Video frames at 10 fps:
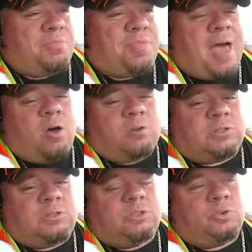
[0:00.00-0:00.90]

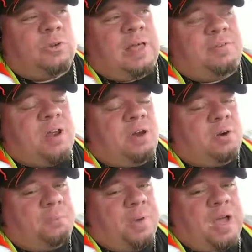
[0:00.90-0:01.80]
$1,000 to
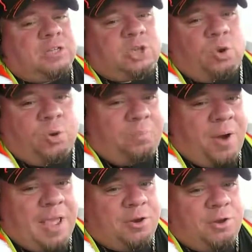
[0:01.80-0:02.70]
$1,100 going
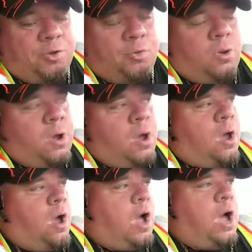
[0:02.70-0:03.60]
brand new.
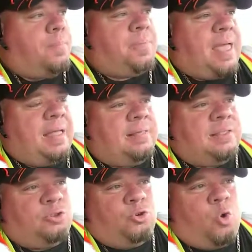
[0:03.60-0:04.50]
That
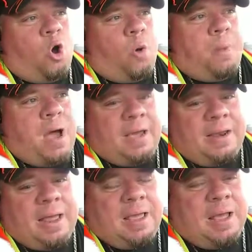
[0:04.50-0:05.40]
to do all
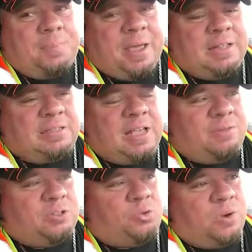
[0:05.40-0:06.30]
mine, I paid
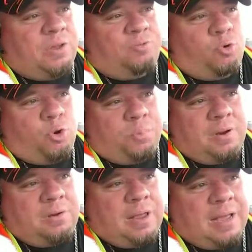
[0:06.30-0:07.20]
$724,
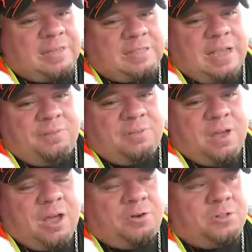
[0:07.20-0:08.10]
but like I saved
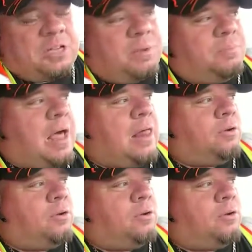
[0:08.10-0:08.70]
$100 something